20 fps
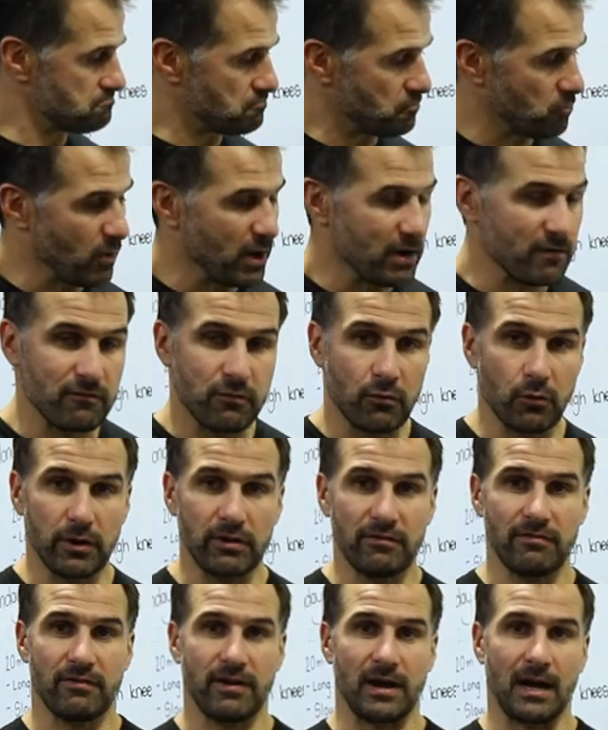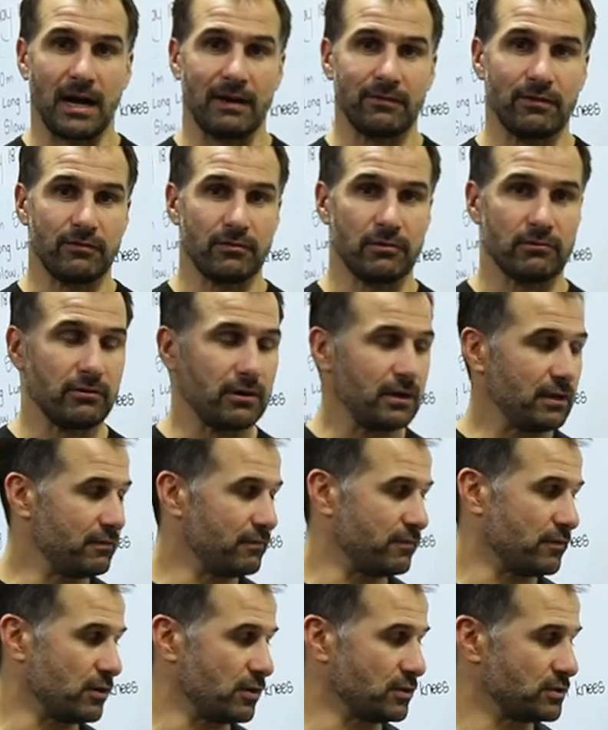145 if you're really
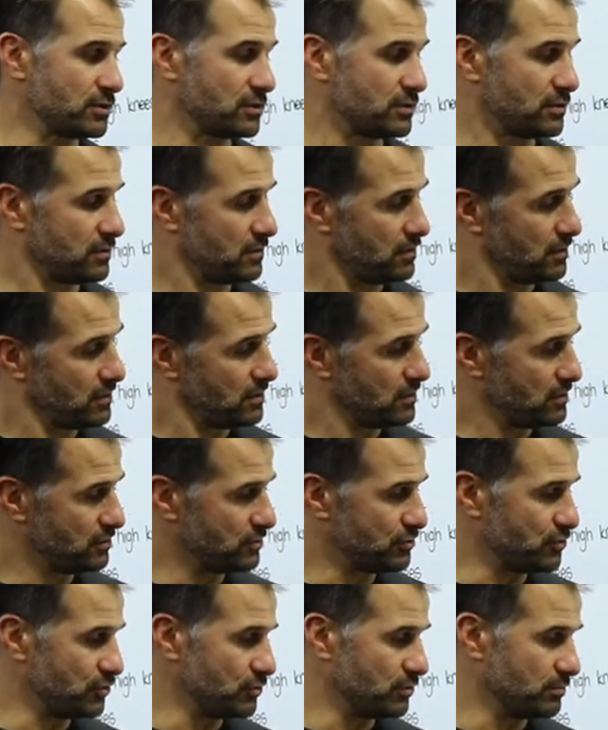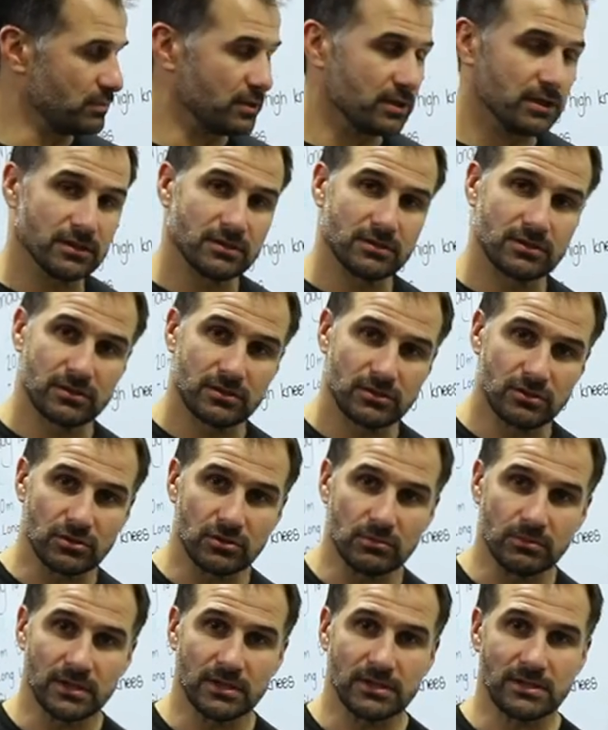fast, two minutes,
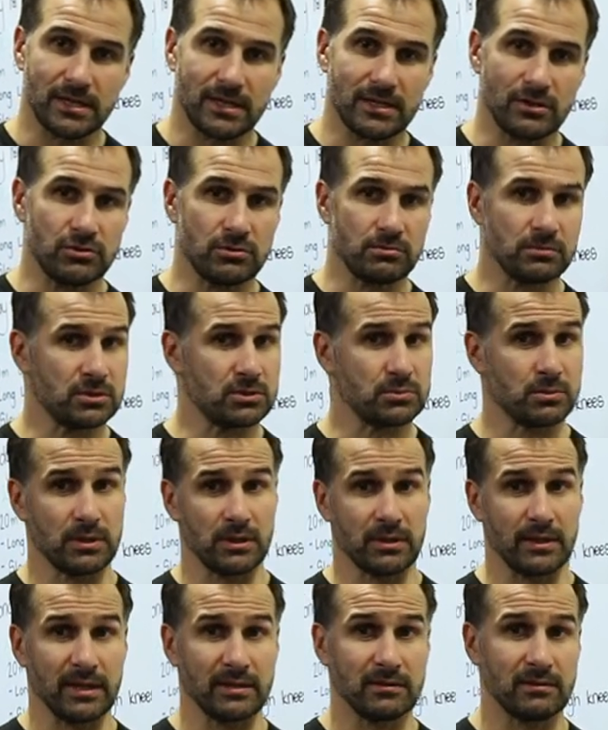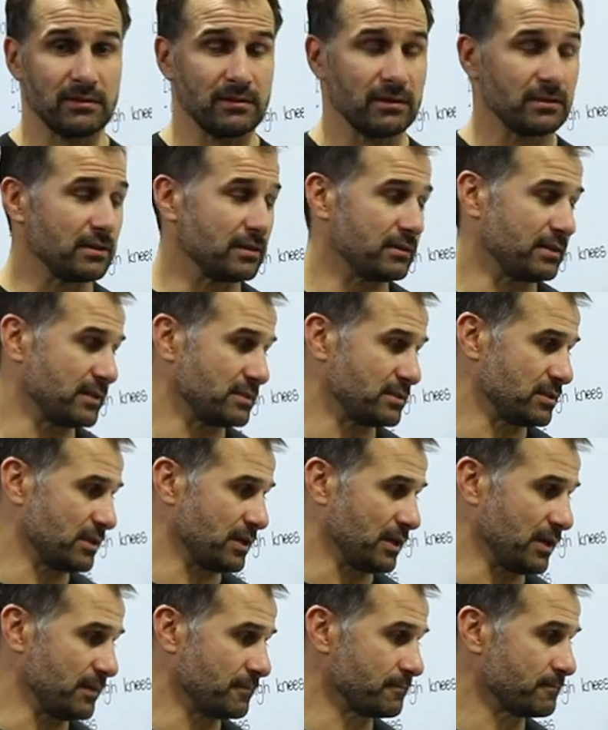two minutes 10, two minutes 20, that, that that's
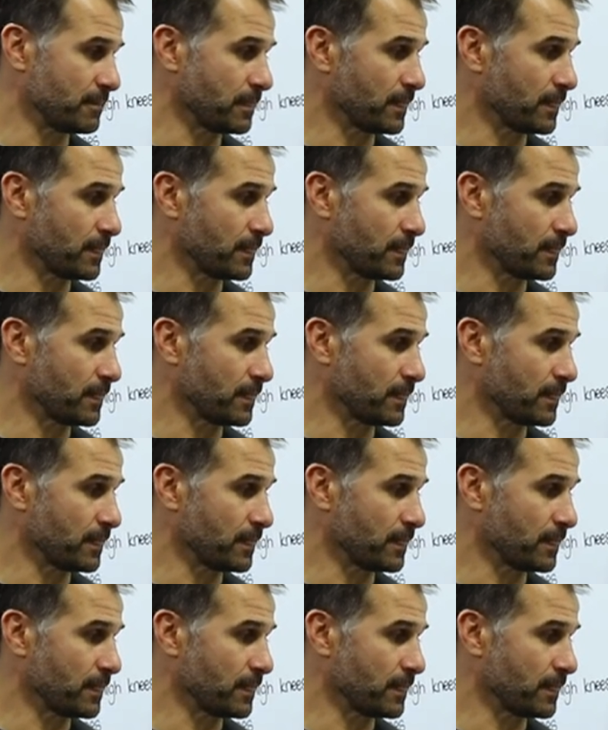okay.